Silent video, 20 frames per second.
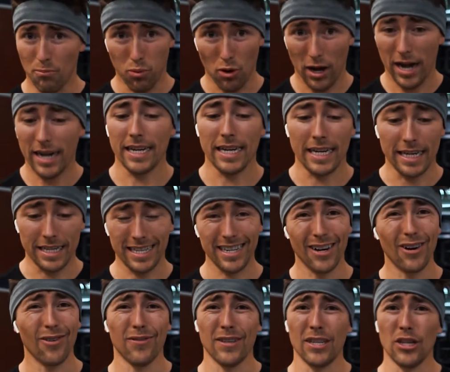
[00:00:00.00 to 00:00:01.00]
branding
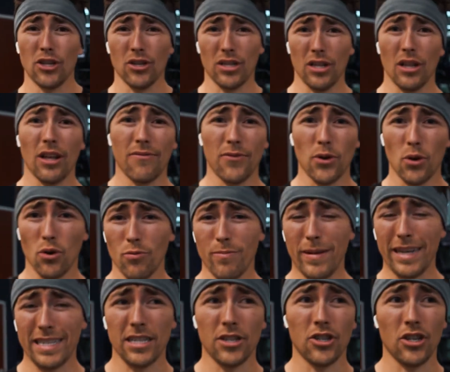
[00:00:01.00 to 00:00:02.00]
itself, and I just love the whole
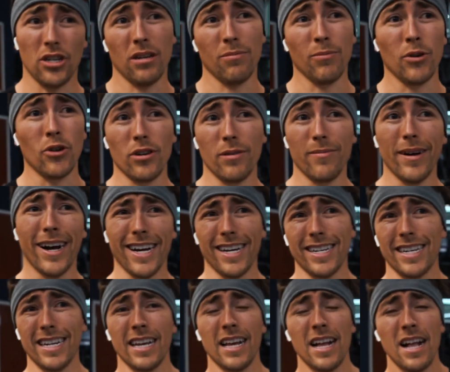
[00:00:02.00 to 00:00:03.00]
message and community
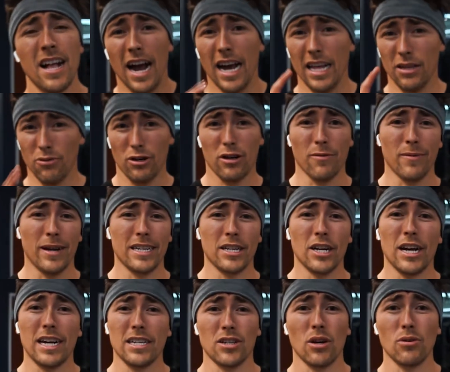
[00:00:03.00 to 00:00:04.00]
behind it. Highly recommend you
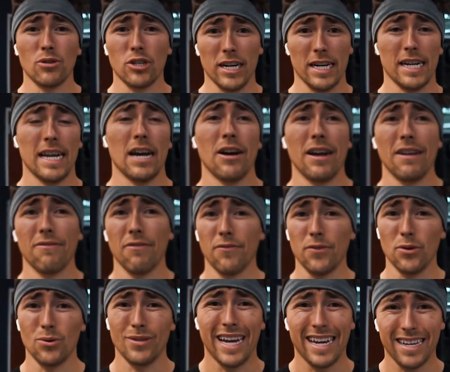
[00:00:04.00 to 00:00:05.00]
guys go check it out. I have a
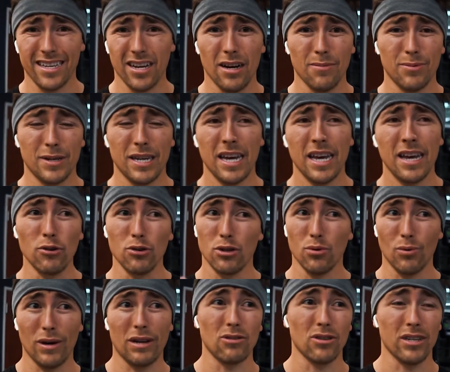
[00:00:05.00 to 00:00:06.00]
few tank tops, a few
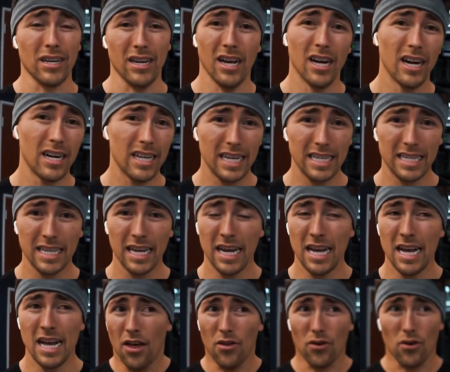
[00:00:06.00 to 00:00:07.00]
sweaters and hoodies.
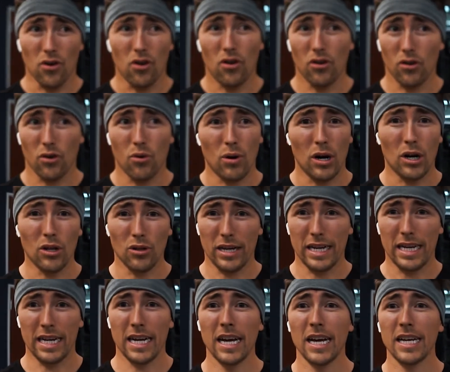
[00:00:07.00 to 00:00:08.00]
They're all
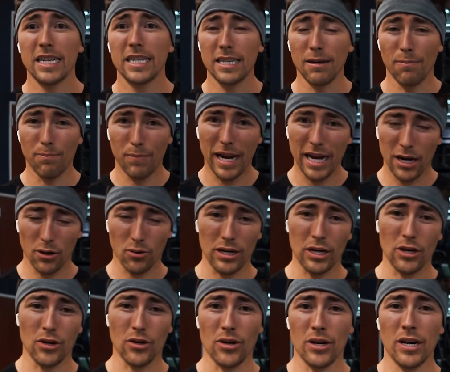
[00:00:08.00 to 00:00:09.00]
quality,
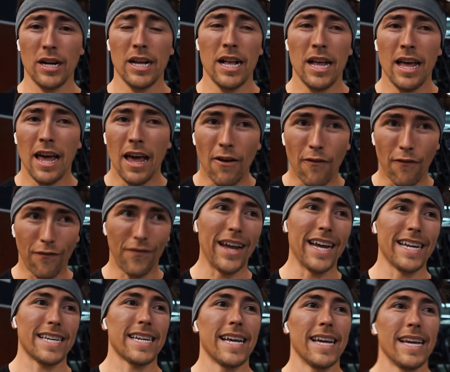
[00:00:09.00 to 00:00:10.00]
superior
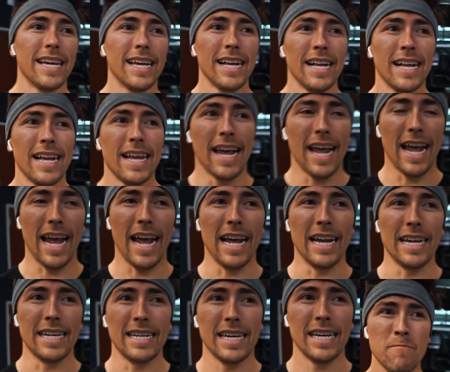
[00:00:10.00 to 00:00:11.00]
fit,
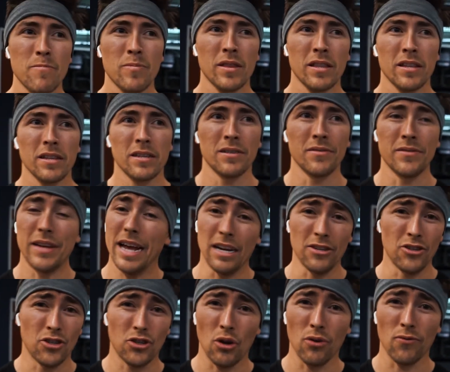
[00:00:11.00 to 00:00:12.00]
and yeah,
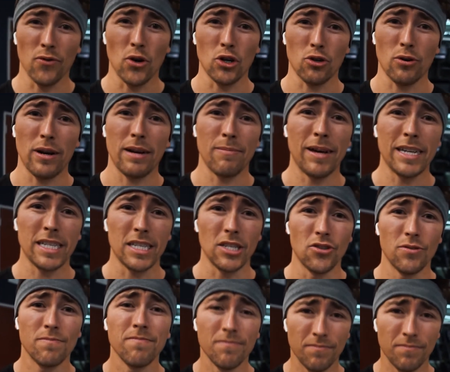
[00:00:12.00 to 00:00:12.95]
just overall great message.